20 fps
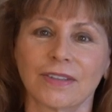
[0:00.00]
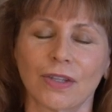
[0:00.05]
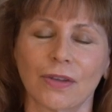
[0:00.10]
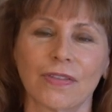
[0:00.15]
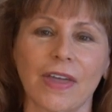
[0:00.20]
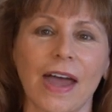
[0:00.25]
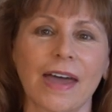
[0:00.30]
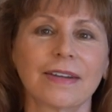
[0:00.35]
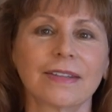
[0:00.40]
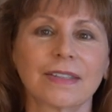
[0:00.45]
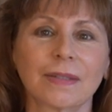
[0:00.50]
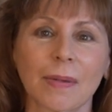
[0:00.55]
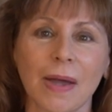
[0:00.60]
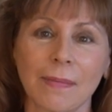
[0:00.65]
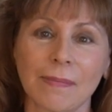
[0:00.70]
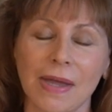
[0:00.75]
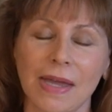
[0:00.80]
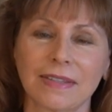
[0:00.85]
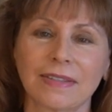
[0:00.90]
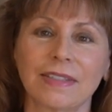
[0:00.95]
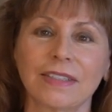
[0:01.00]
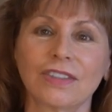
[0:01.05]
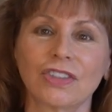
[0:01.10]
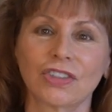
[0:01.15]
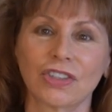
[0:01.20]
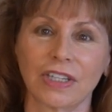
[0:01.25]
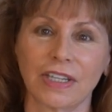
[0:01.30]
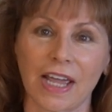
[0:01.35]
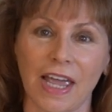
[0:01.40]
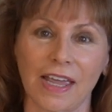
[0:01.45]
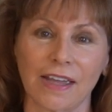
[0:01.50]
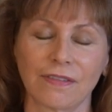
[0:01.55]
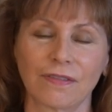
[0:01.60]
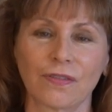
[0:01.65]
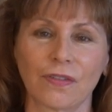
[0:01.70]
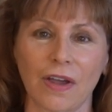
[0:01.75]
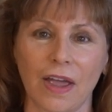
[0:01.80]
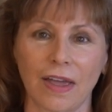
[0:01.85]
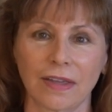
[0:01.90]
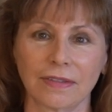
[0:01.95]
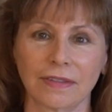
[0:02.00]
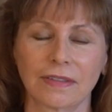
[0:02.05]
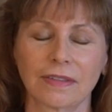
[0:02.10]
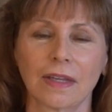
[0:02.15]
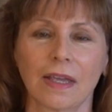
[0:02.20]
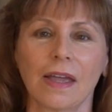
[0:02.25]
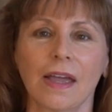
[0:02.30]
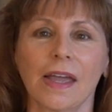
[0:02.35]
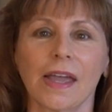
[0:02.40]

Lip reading: so that is my message today, friends.